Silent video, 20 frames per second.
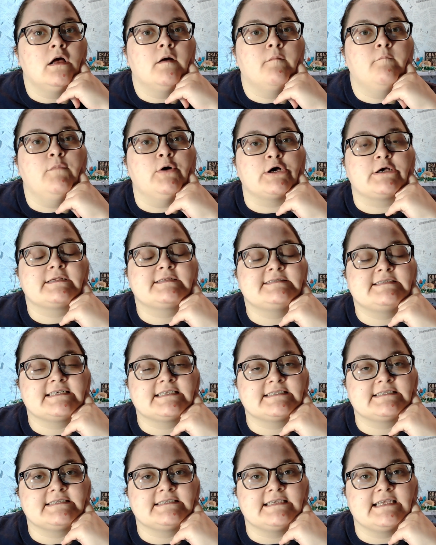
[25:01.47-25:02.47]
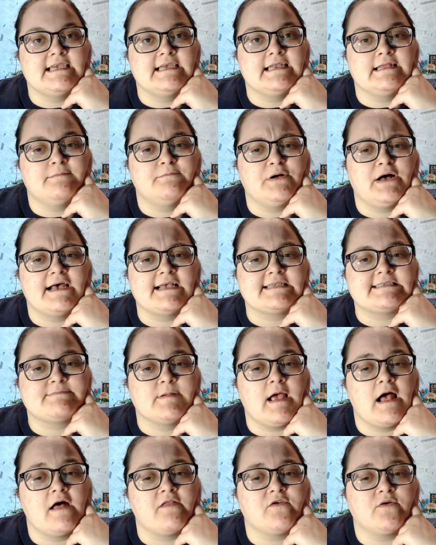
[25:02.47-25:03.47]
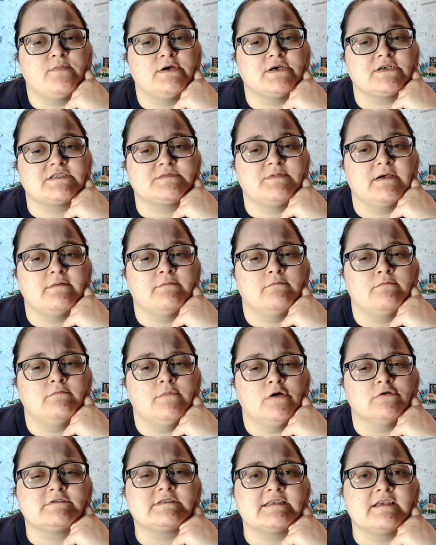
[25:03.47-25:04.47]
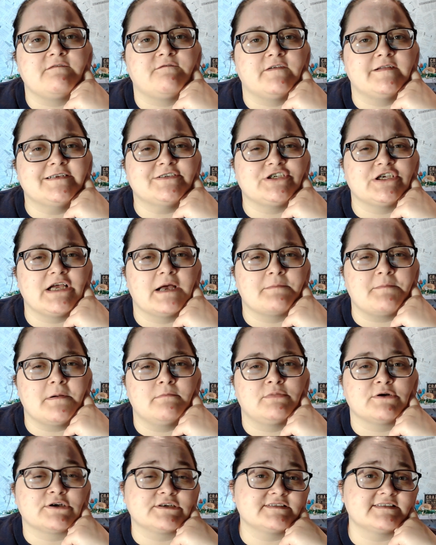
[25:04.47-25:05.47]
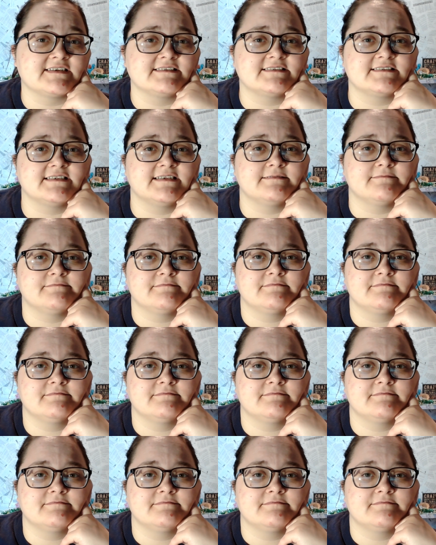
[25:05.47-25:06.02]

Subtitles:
book 16 and possibly other books, but mostly finishing up on book 16.